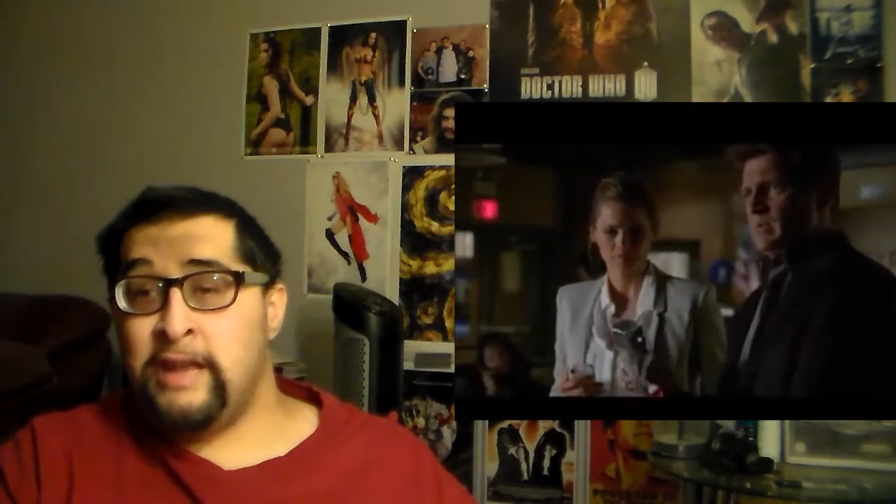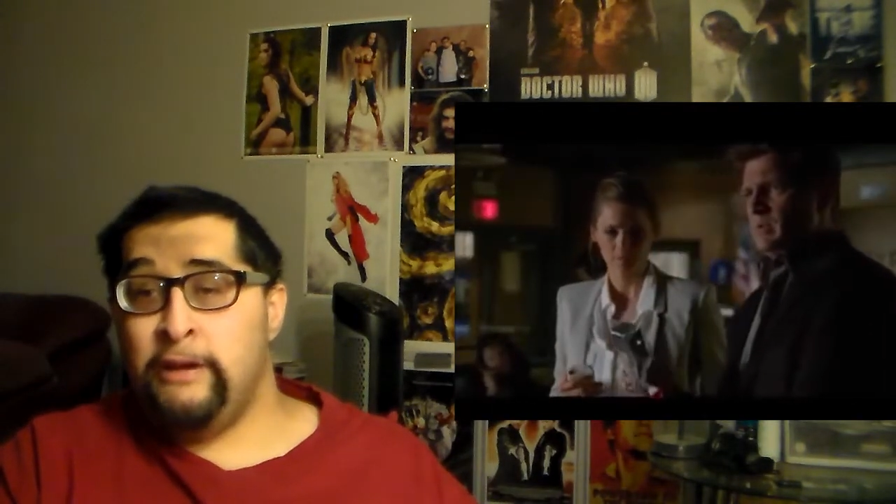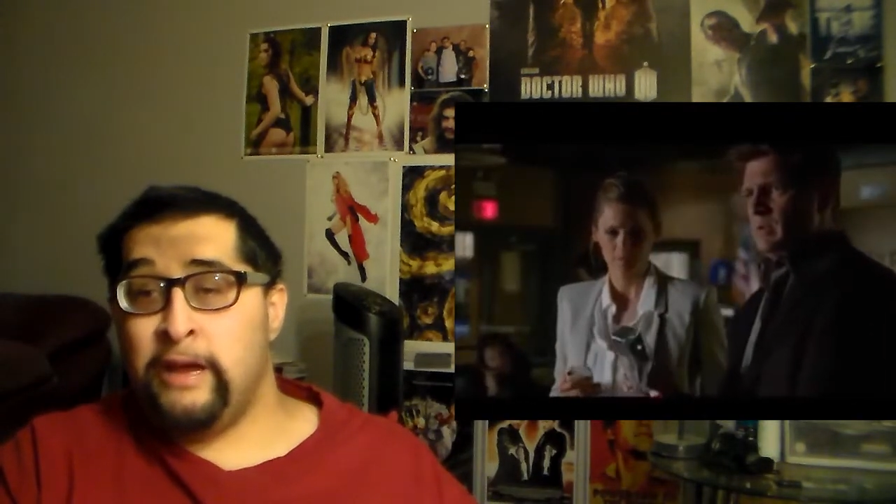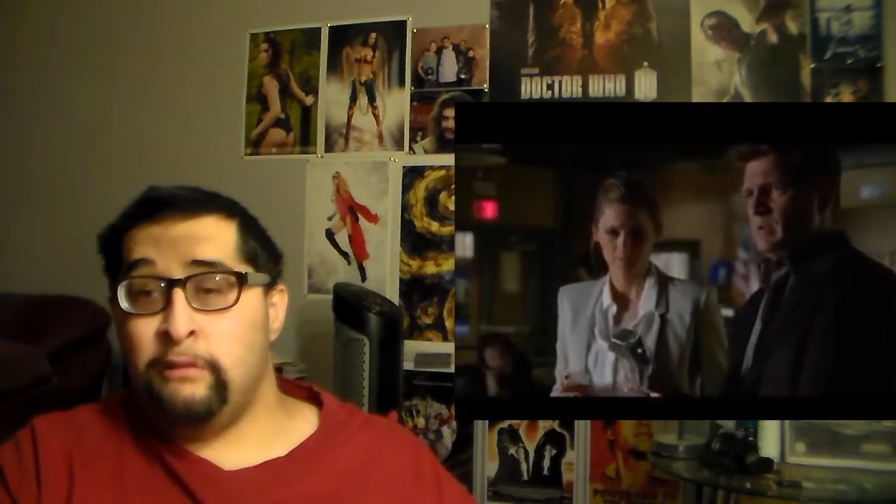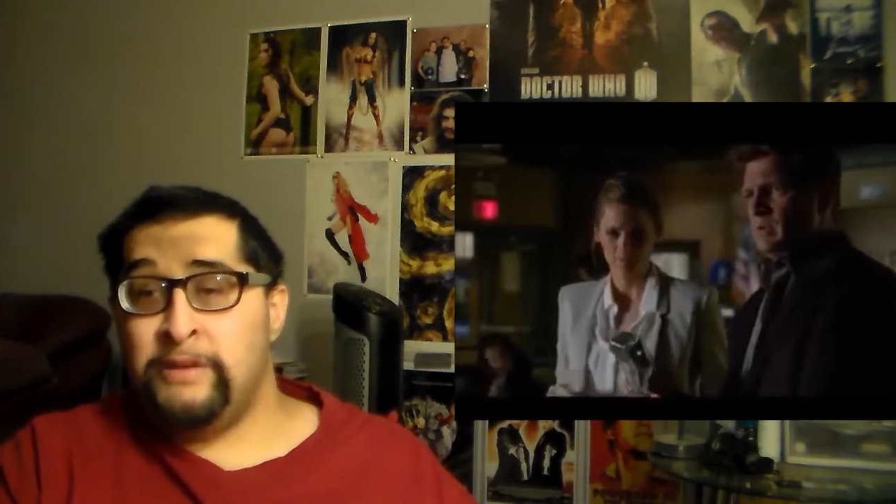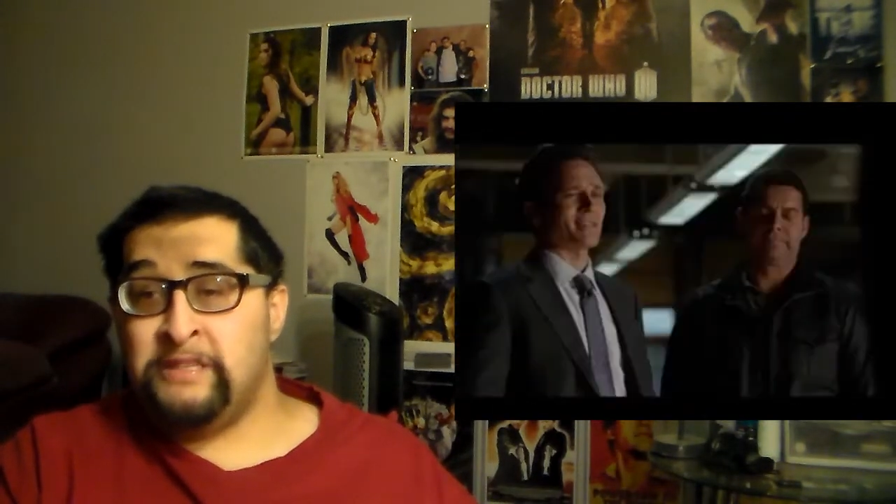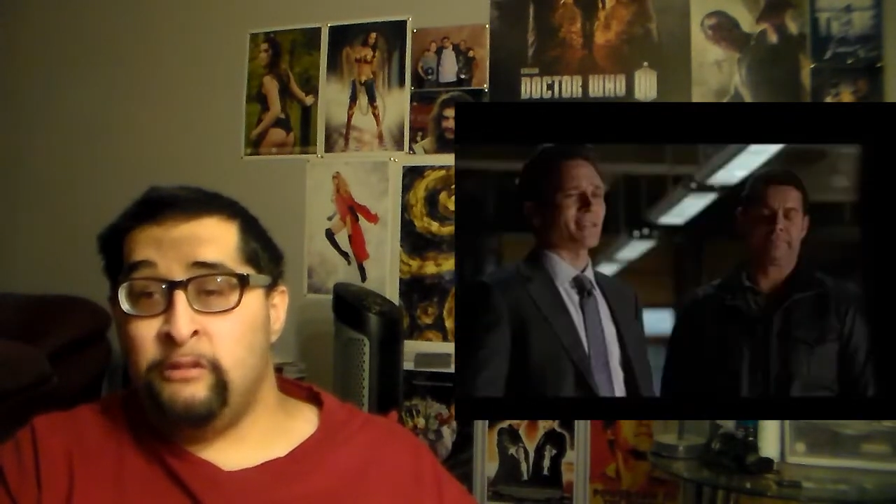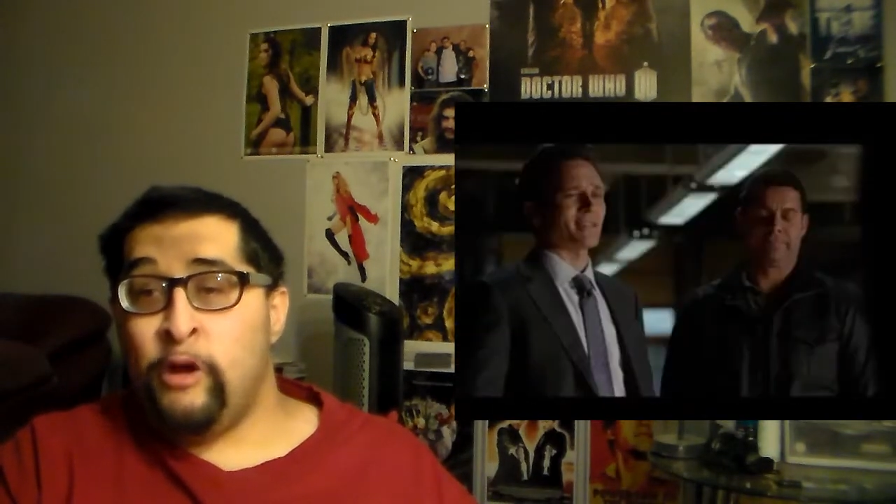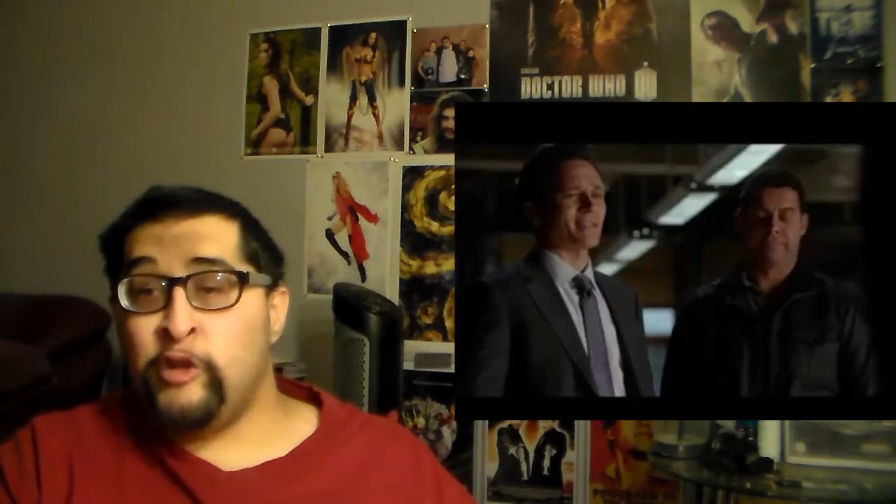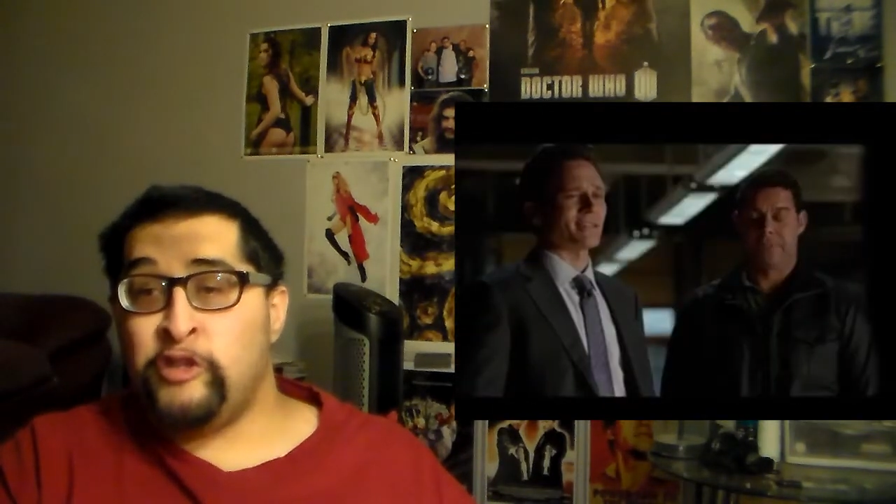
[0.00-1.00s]
Now I got a reason
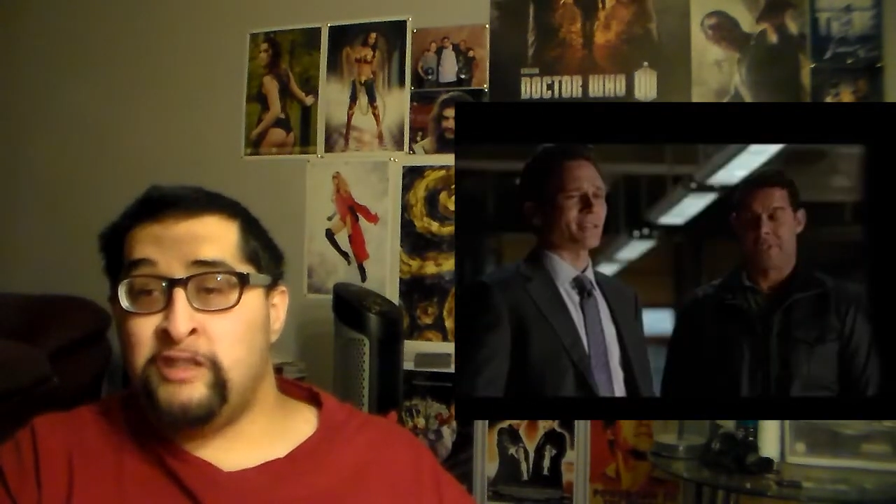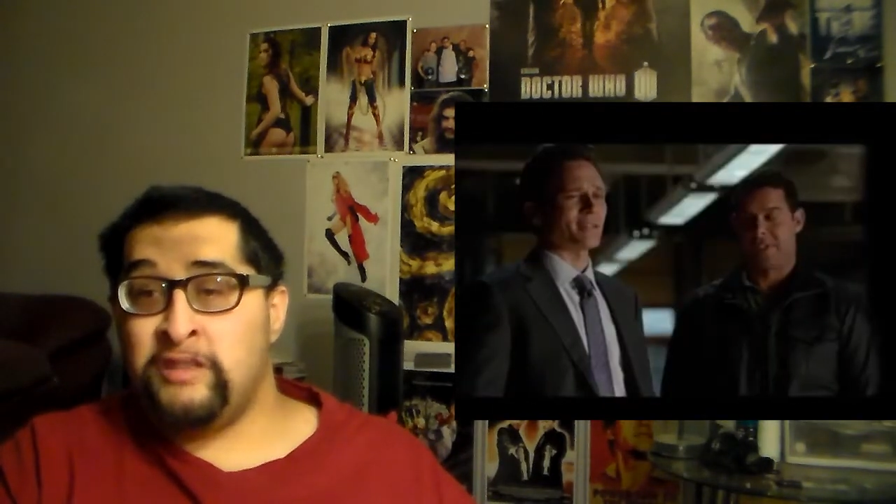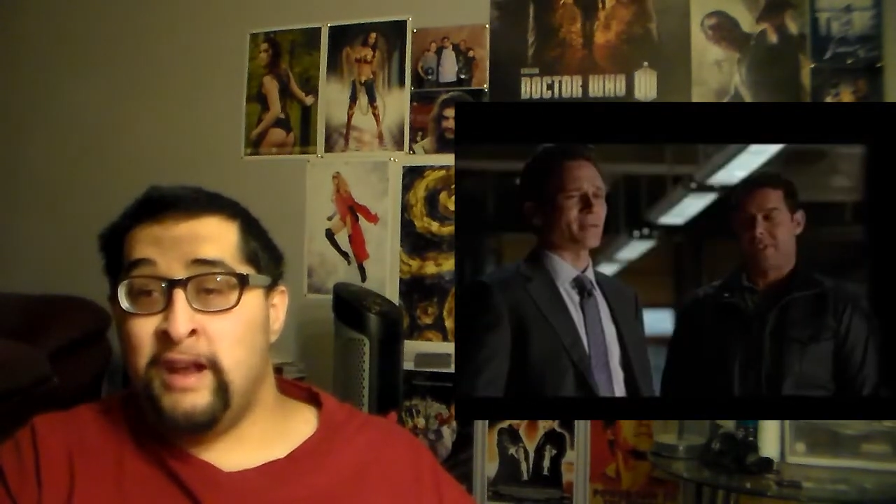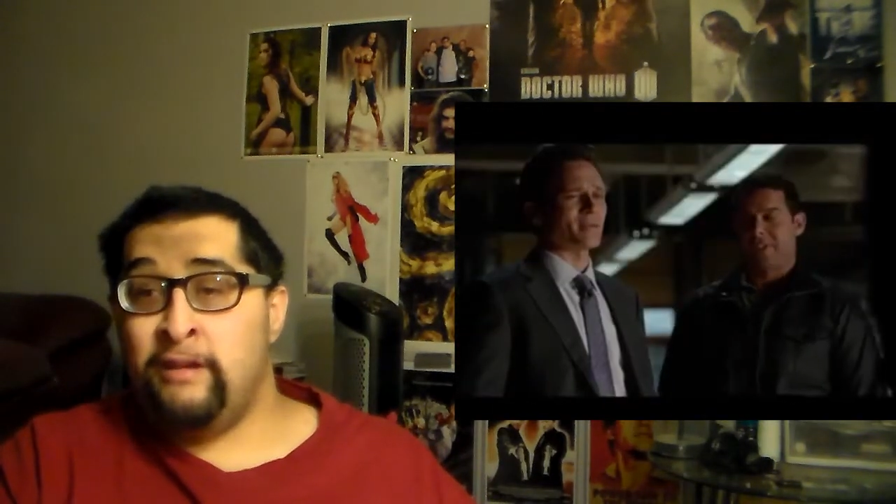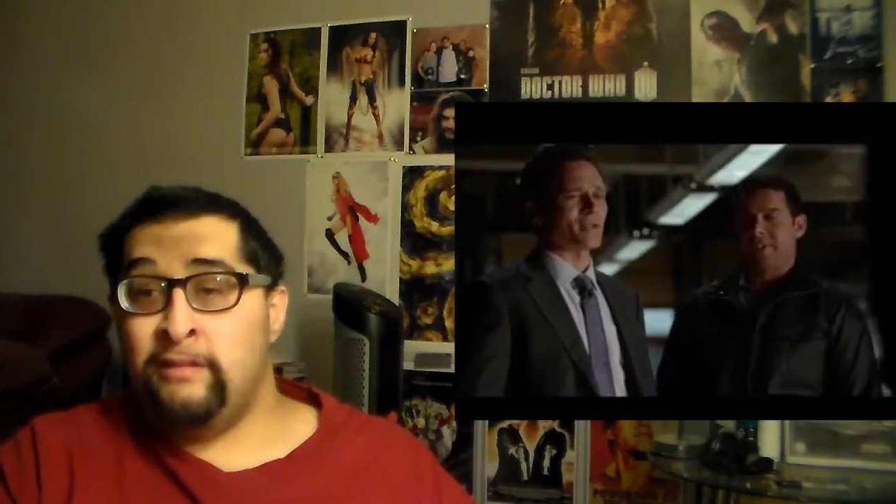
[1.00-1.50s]
to watch this now.